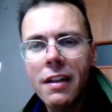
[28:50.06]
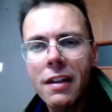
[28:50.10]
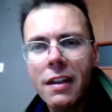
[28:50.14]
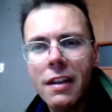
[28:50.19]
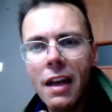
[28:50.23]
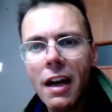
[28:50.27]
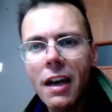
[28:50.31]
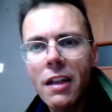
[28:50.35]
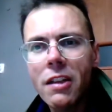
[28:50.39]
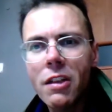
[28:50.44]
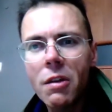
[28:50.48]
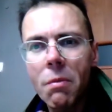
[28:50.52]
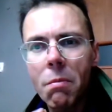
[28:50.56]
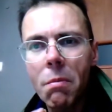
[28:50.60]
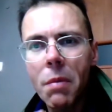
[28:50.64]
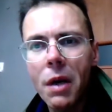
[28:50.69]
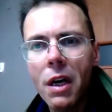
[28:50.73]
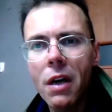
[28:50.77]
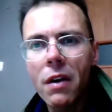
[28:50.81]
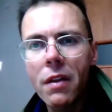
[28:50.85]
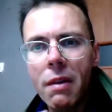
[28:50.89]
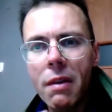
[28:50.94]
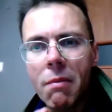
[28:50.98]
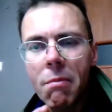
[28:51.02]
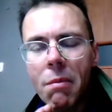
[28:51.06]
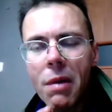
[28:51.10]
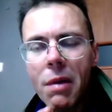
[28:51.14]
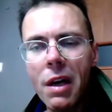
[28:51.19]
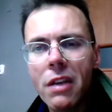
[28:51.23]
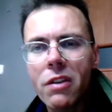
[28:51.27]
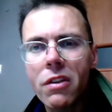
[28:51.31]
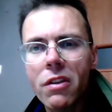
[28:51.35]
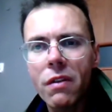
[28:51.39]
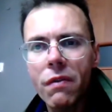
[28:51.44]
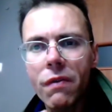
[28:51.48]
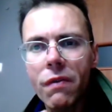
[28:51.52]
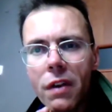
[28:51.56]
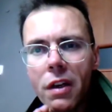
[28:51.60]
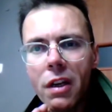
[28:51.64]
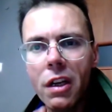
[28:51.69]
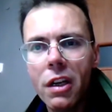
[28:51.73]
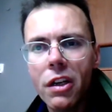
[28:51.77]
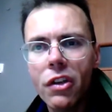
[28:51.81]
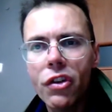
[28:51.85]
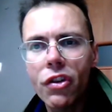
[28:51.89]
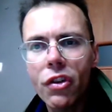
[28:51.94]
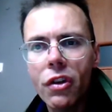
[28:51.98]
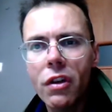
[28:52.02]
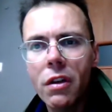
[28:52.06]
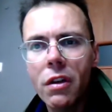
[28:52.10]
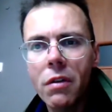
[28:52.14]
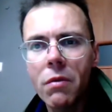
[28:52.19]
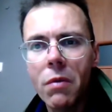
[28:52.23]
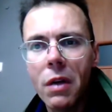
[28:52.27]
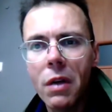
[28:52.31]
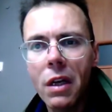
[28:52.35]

That's about the best definition